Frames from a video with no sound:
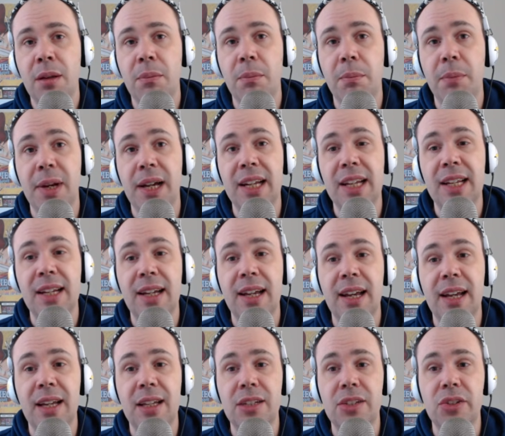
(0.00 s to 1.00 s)
but it
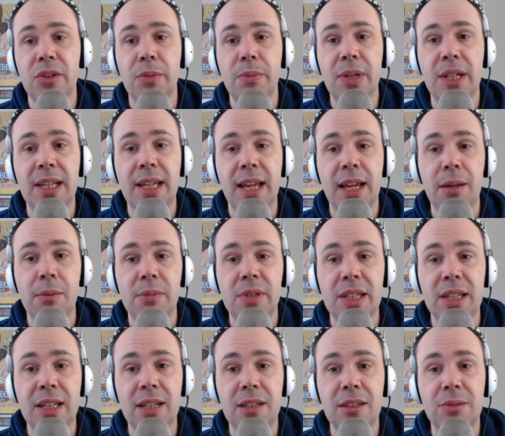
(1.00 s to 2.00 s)
had so many games
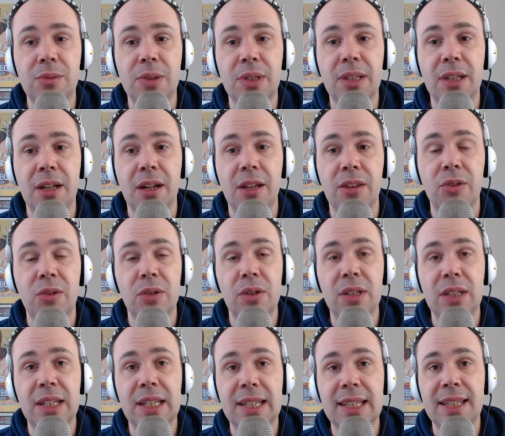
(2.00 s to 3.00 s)
into it that I thought
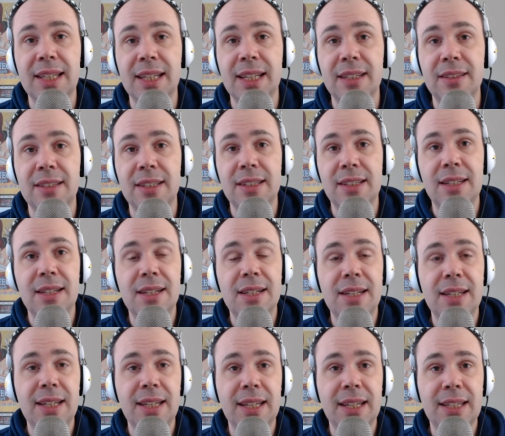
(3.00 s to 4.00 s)
the
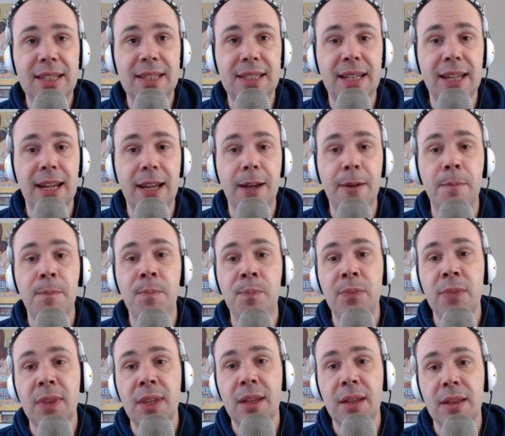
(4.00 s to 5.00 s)
consistency is there,
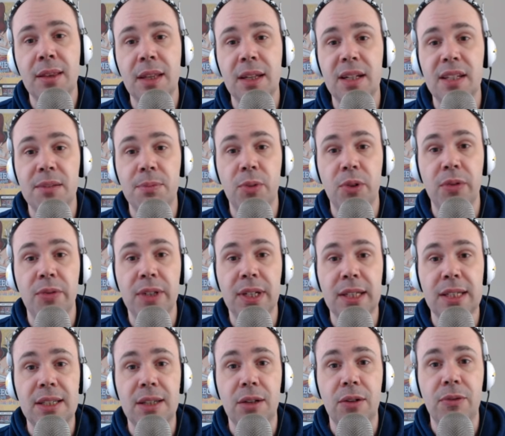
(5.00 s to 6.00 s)
that it's proving
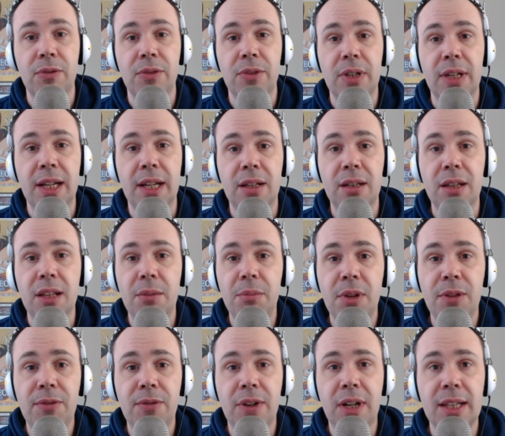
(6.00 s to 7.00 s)
itself. Now, let
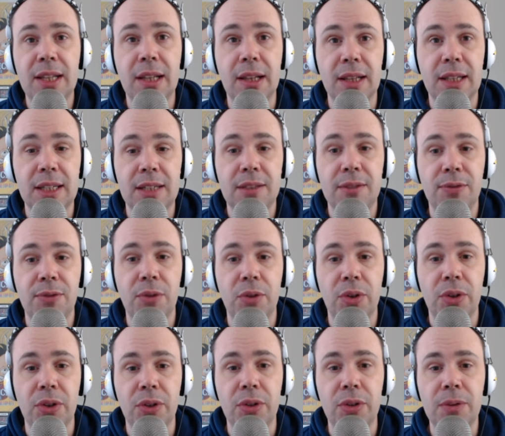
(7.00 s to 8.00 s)
me find the list for
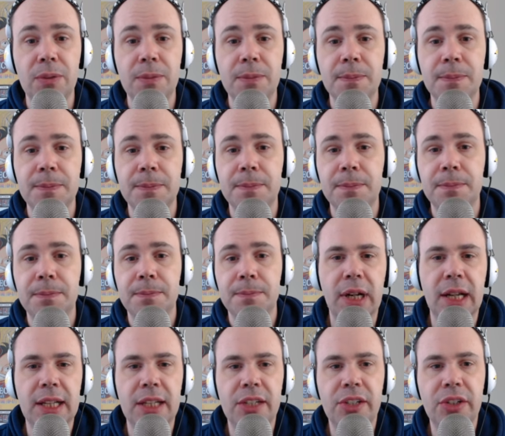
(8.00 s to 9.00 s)
you.
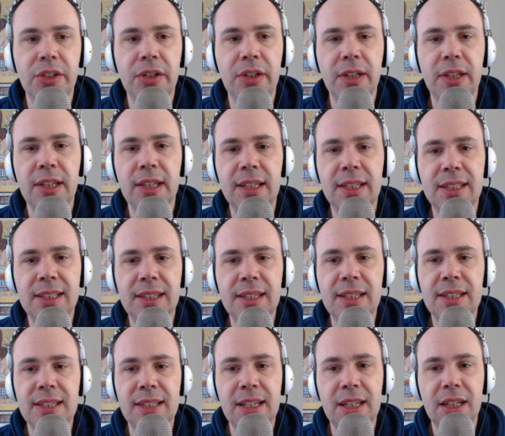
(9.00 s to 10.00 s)
Right, so this
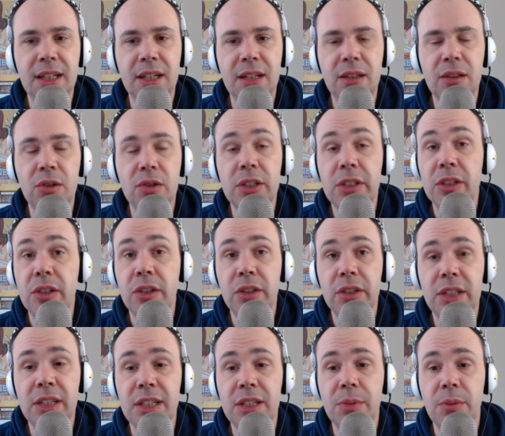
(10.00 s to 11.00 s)
list here looks
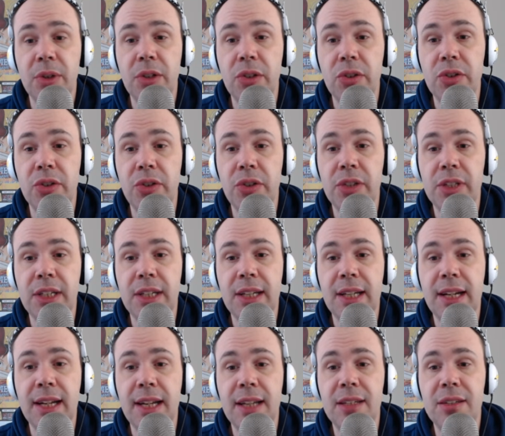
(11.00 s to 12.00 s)
closest to what I was using. It
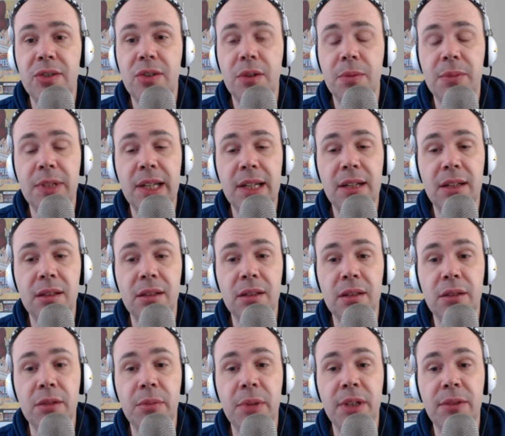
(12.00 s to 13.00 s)
has dropped down a
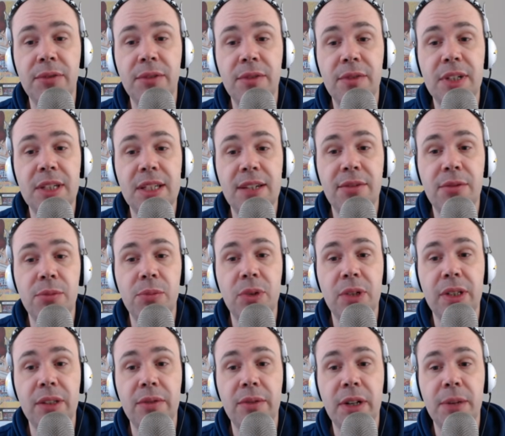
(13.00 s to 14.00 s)
little bit,
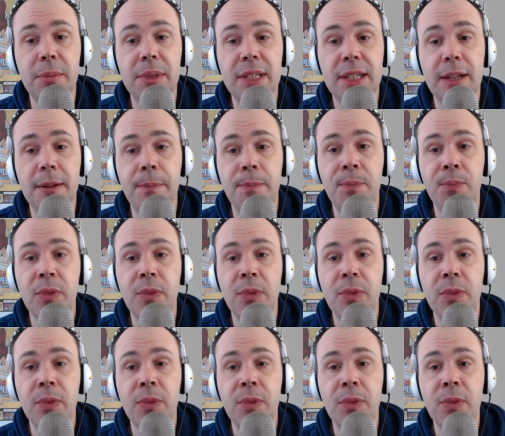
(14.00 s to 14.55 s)
57.3%,